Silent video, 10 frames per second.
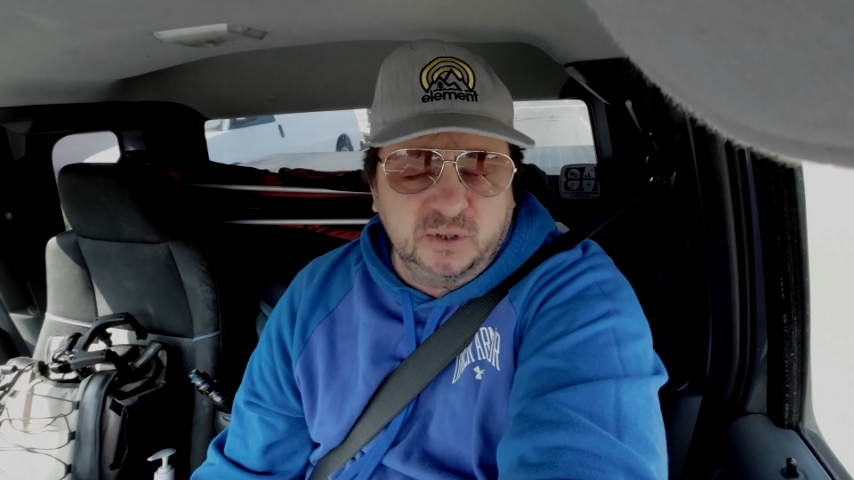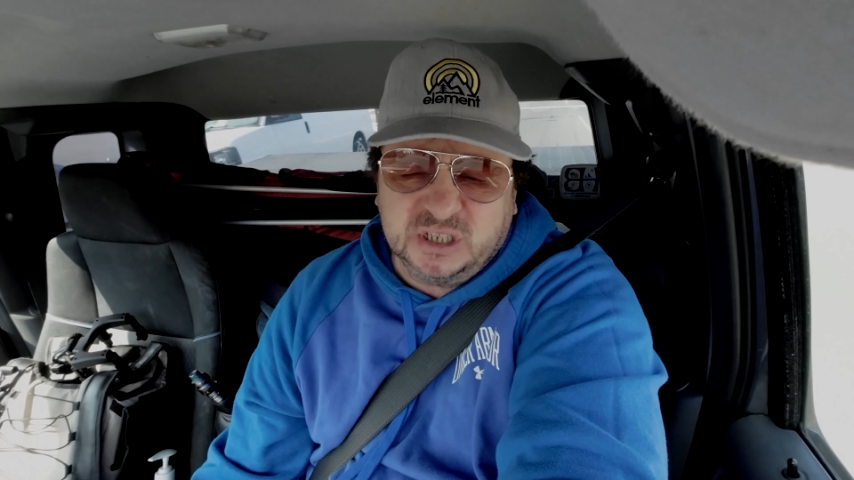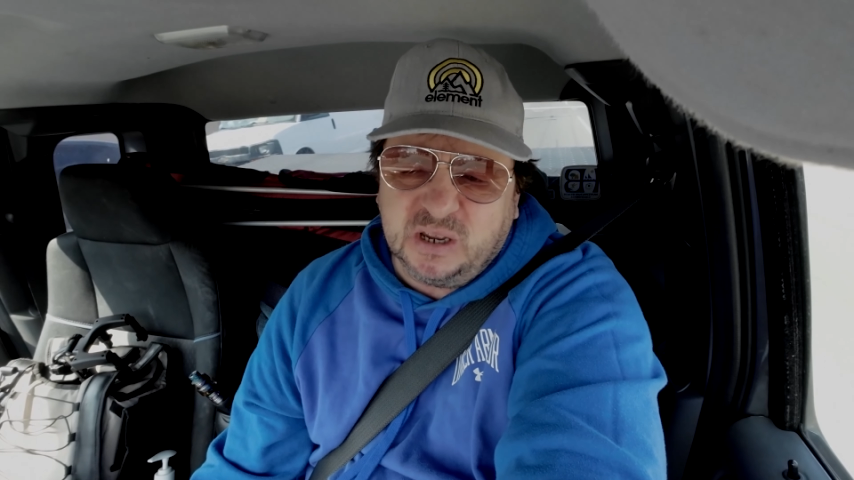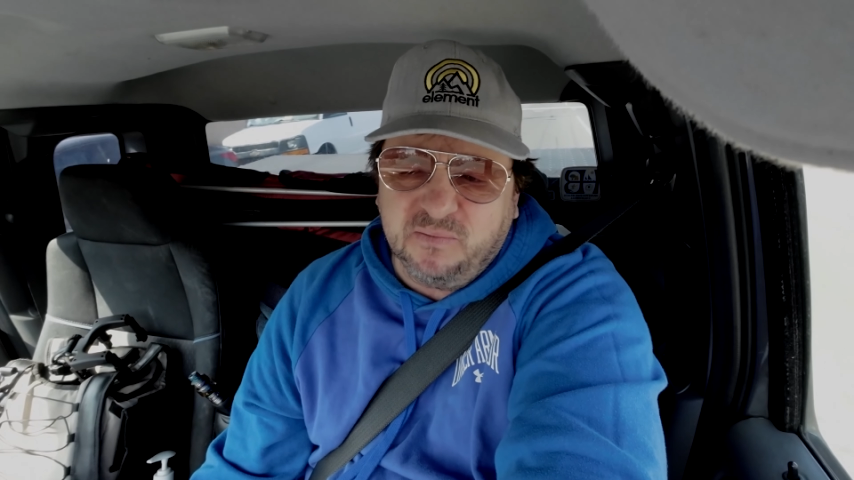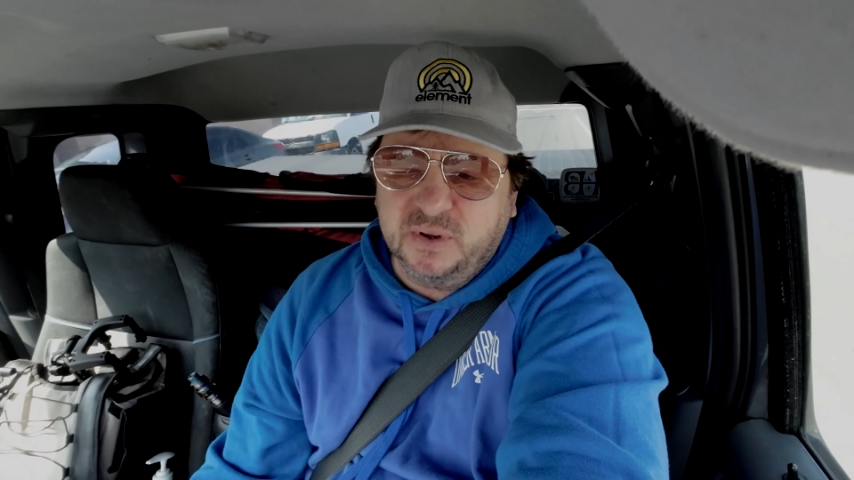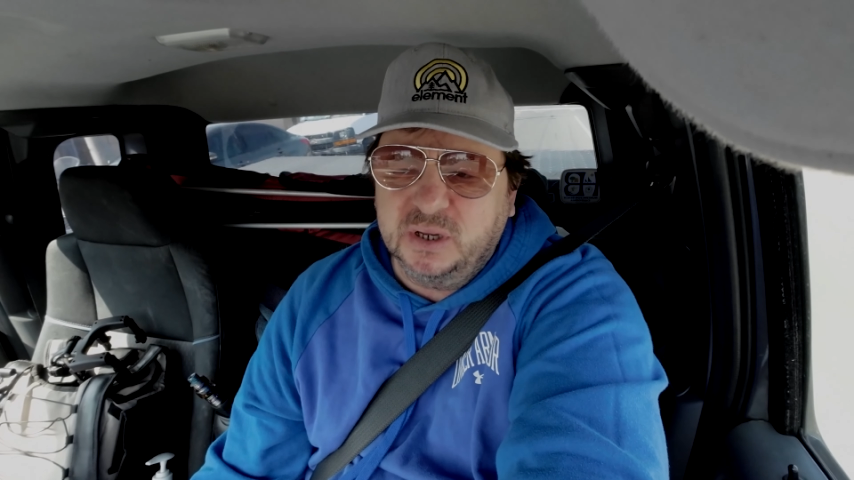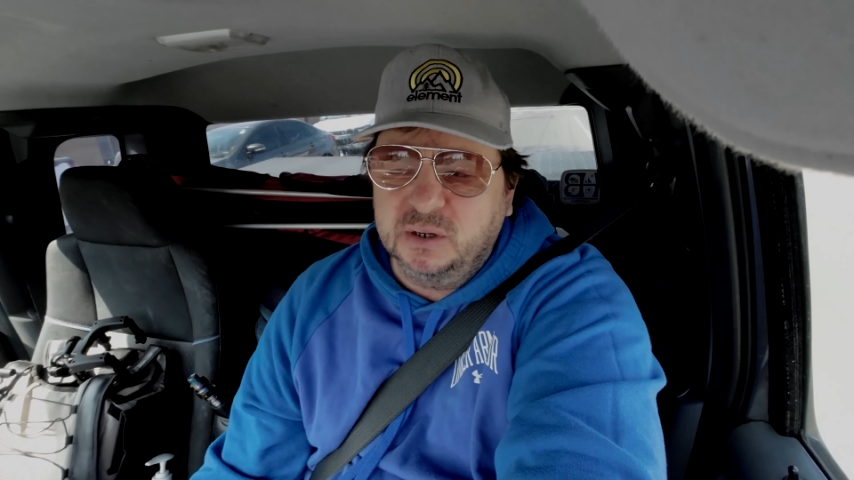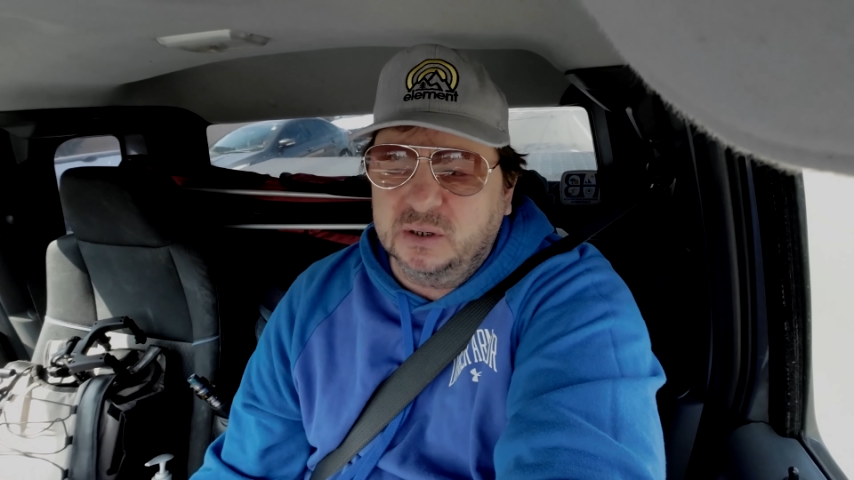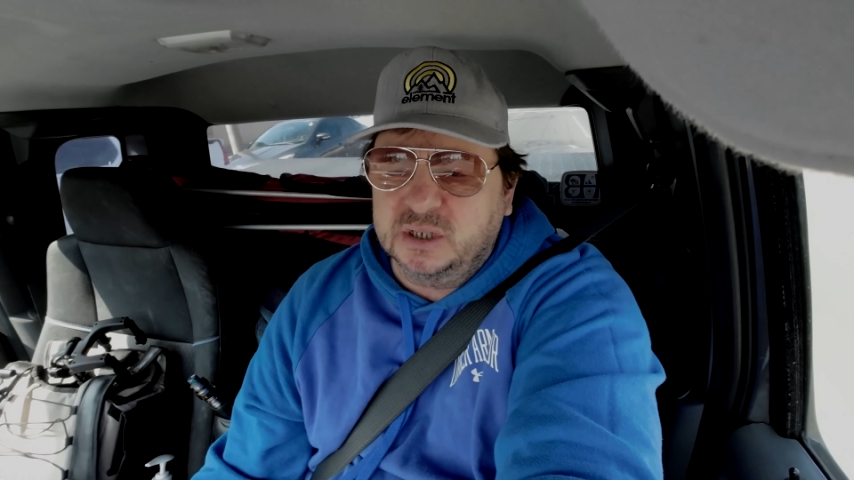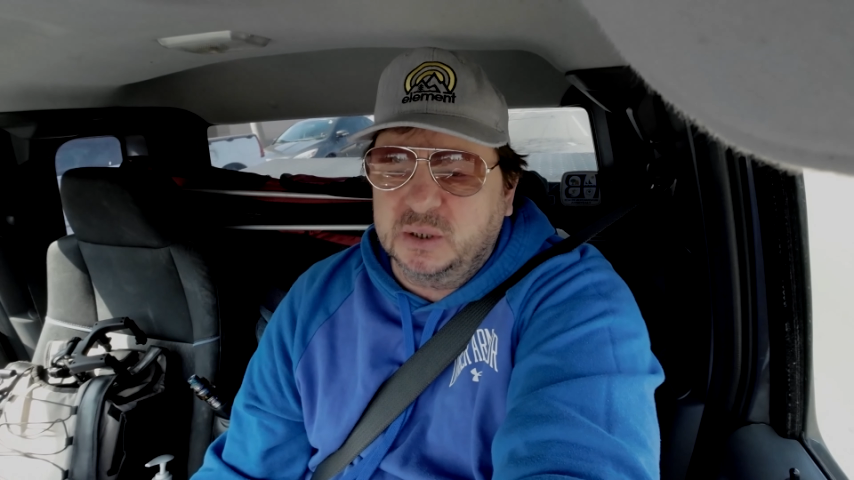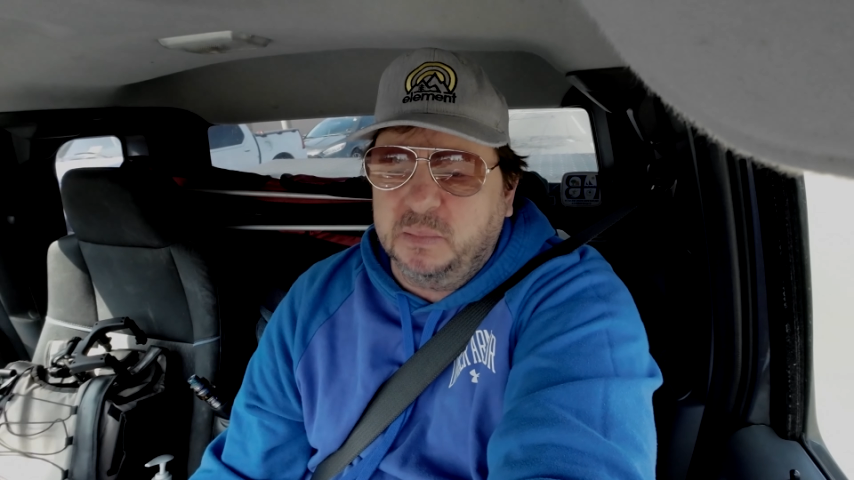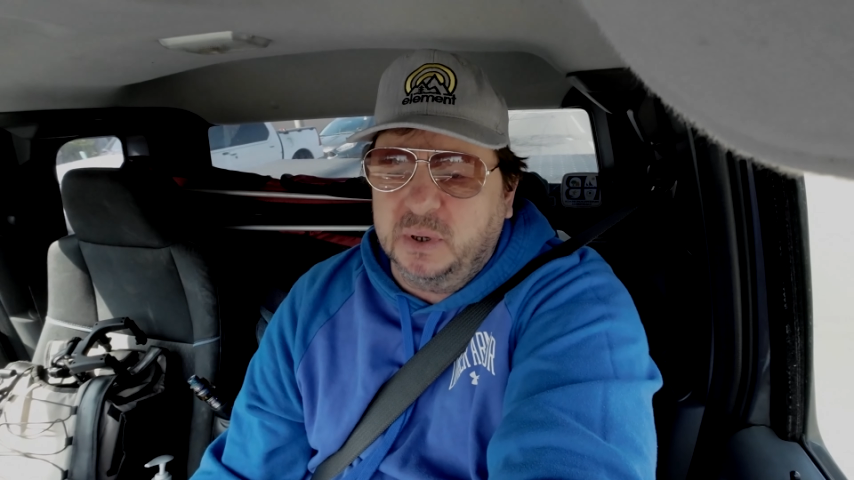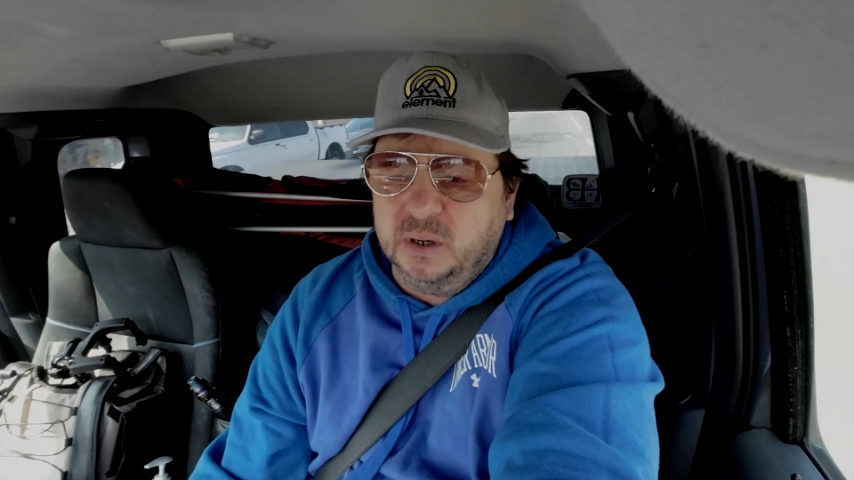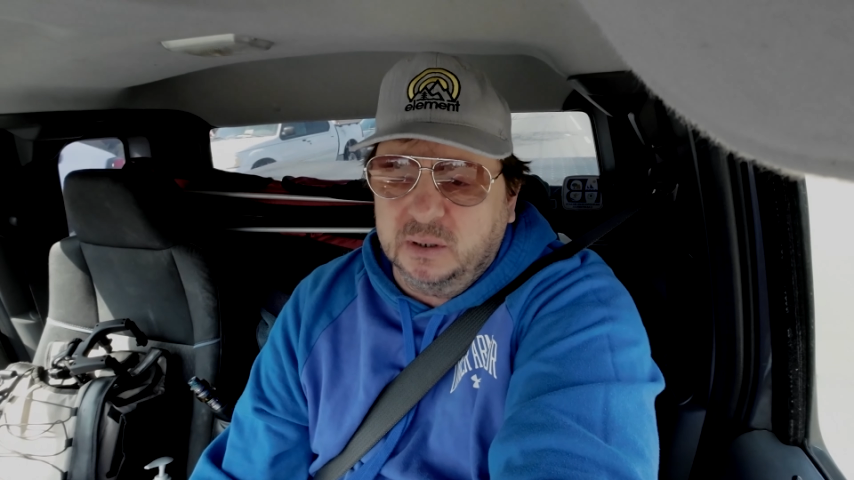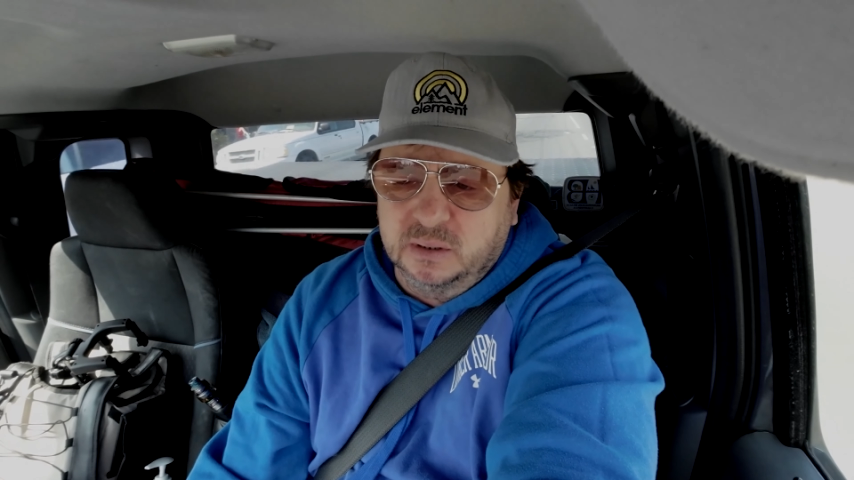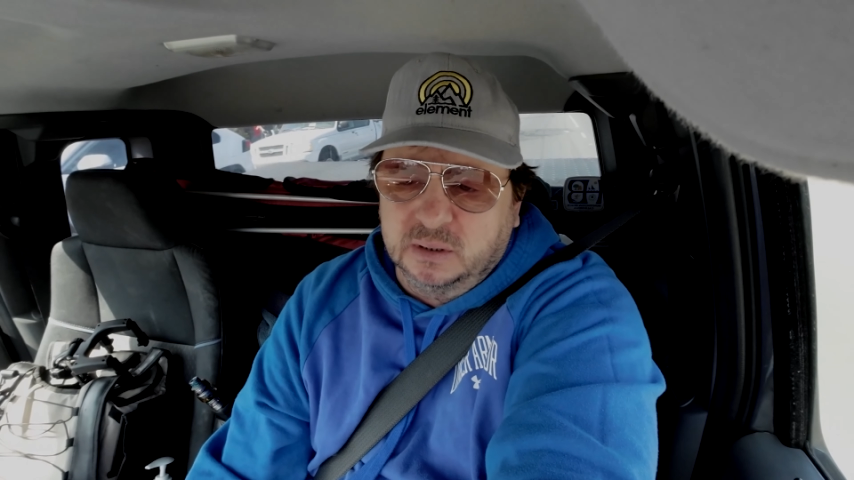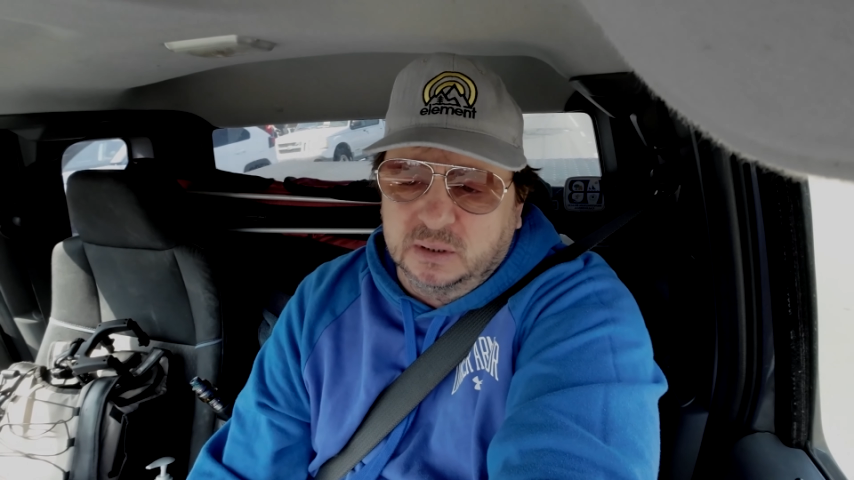some videos about